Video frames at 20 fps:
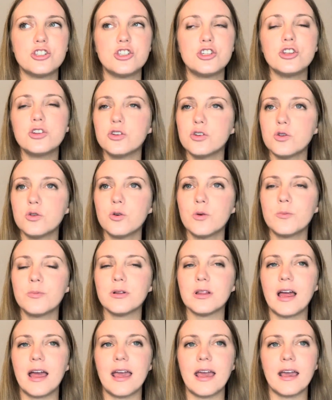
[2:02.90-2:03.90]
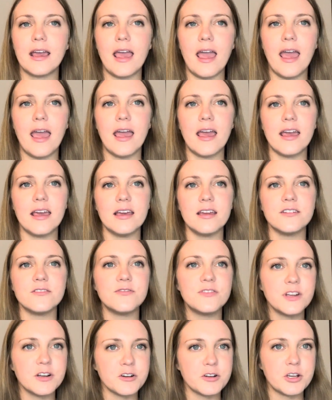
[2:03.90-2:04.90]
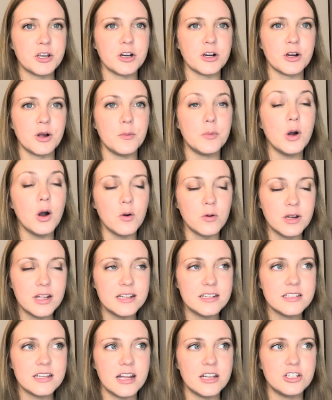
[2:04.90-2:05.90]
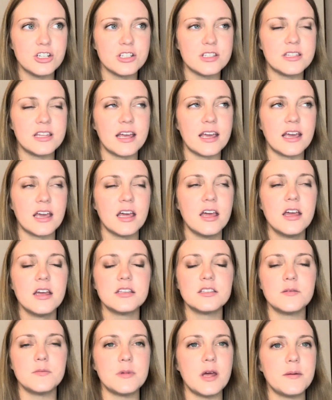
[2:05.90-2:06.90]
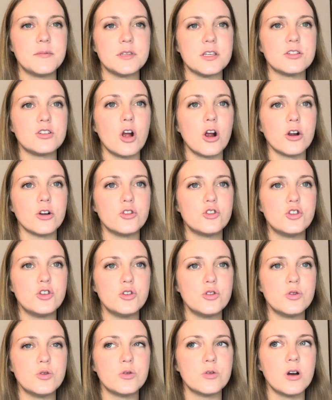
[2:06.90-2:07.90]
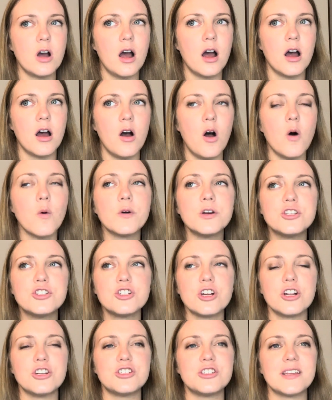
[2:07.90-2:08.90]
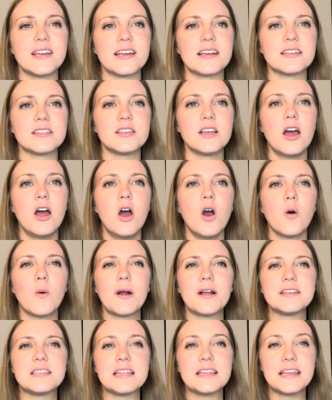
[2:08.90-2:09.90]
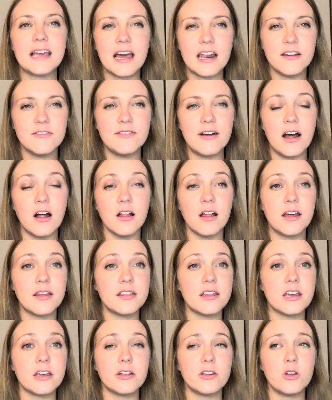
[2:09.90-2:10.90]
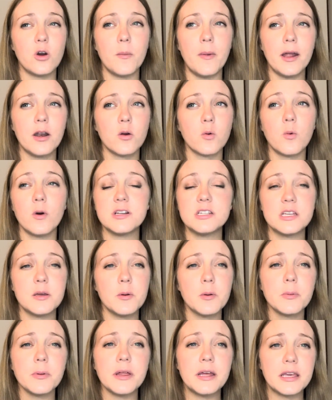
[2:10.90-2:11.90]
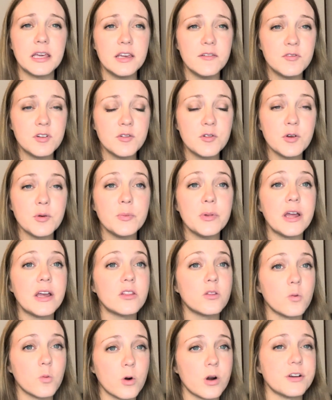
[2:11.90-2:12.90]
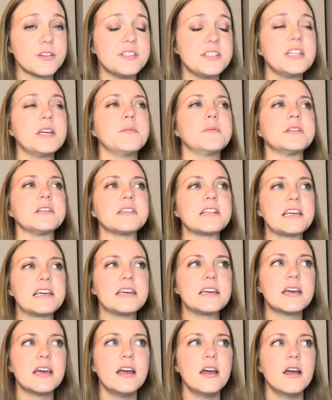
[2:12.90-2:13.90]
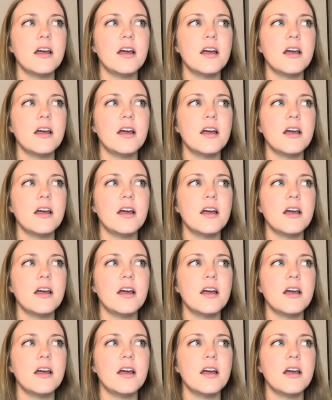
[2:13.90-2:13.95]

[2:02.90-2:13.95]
two, playing a inferior opponent. I just think sometimes it's hard to always judge things. Whereas in the NFL, I think no matter what team you're playing, even if you're playing the worst team in the league,